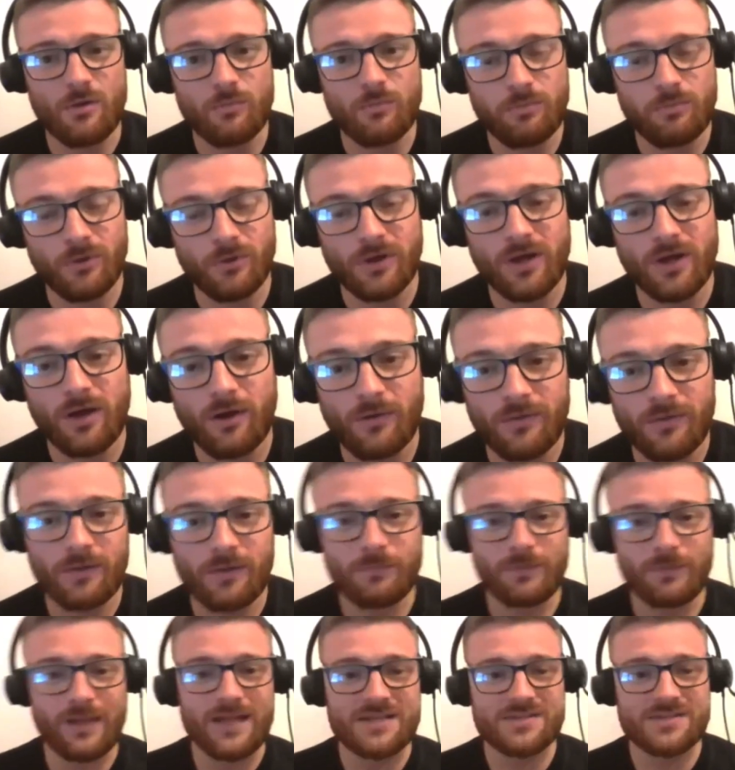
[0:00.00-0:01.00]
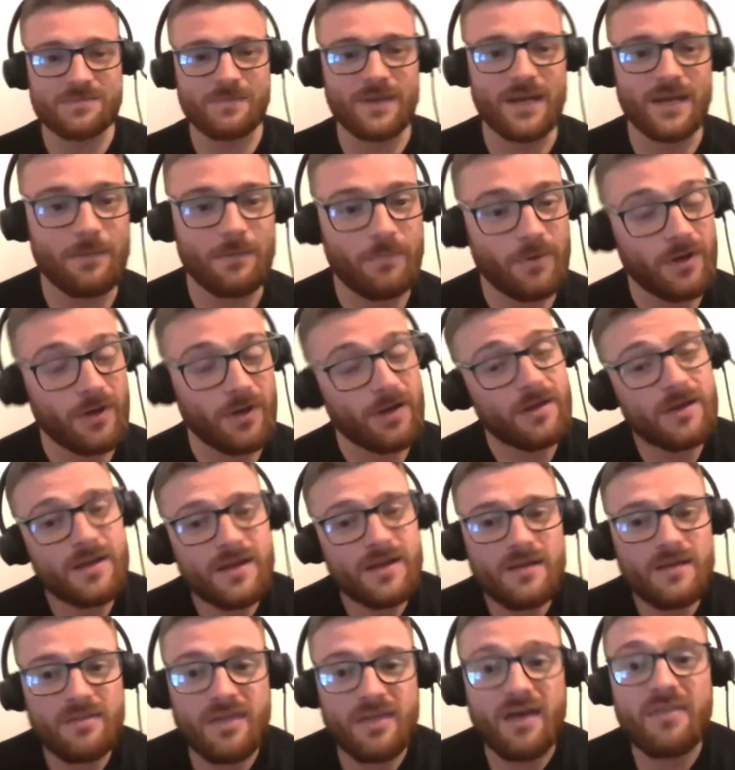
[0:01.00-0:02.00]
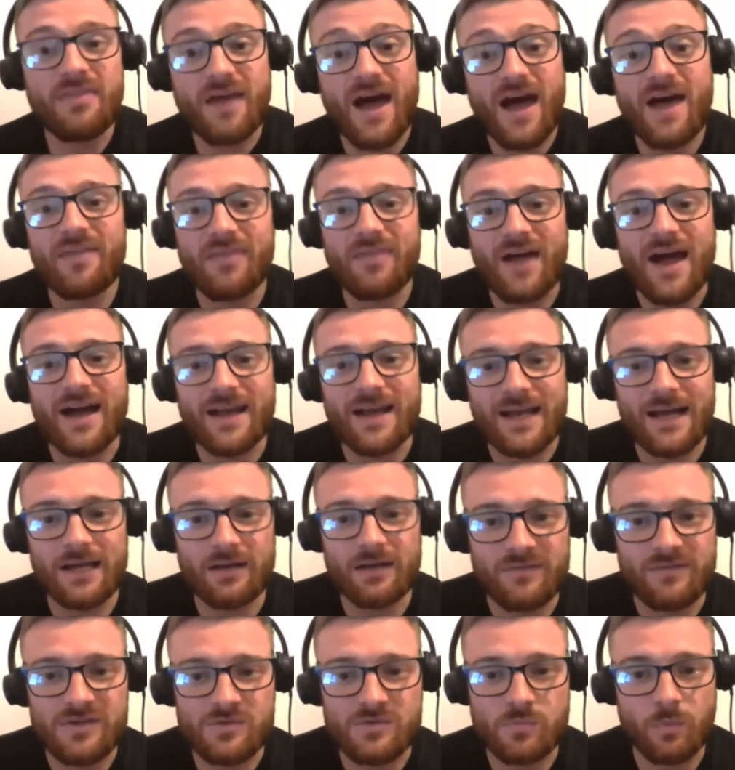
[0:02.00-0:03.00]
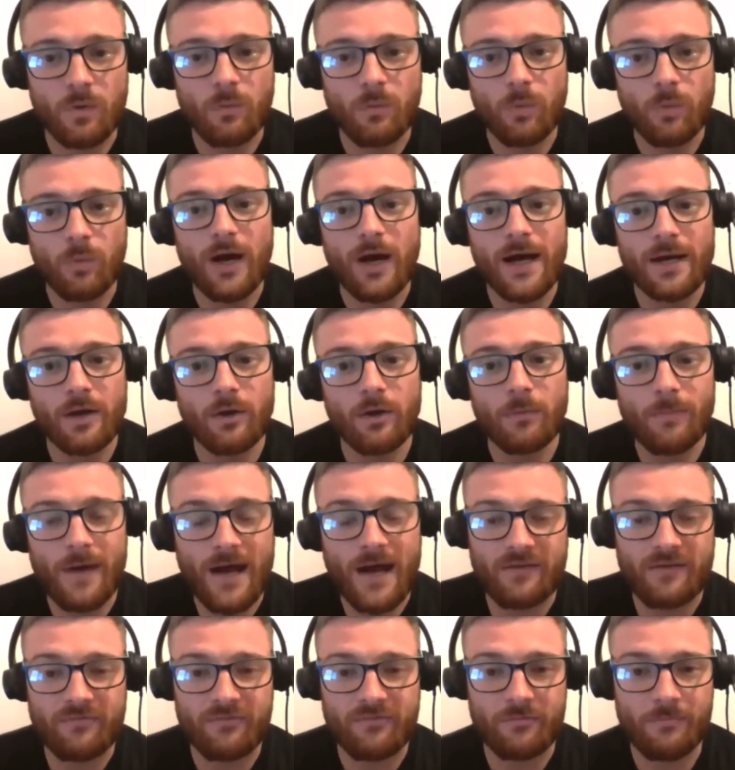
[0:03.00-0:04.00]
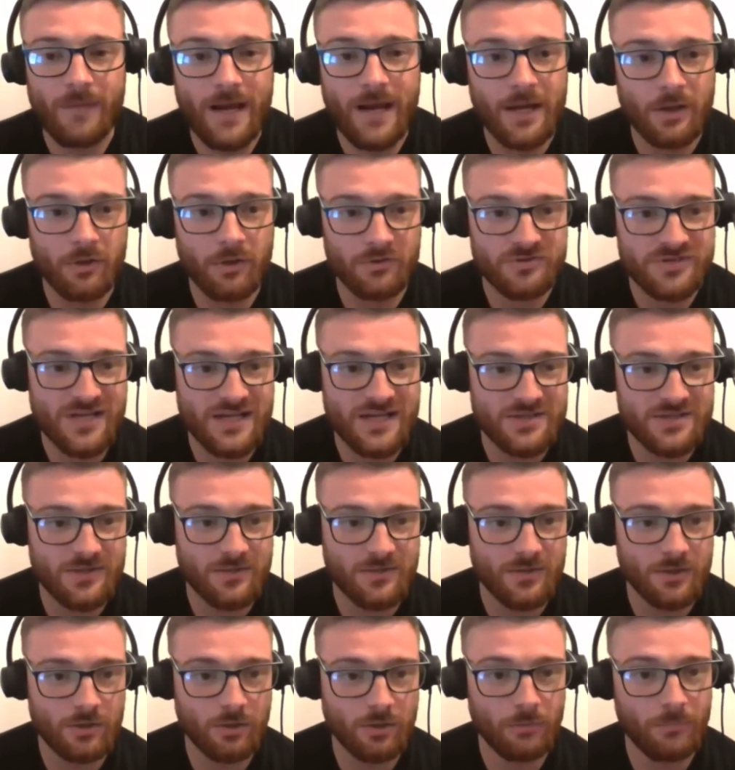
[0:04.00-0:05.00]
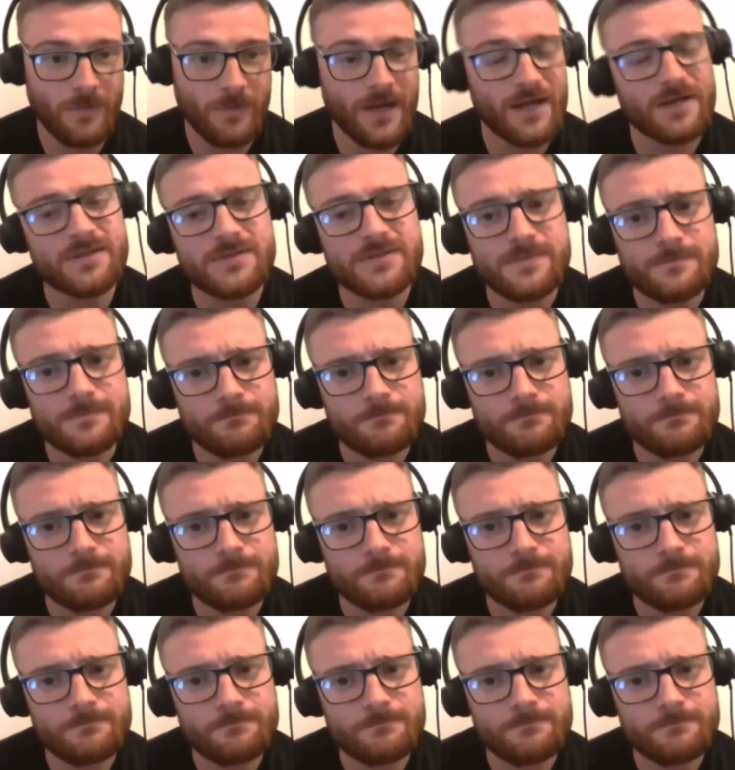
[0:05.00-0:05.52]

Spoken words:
putting it on them last minute, but that kind of is what I got back from my contact at the club, Max.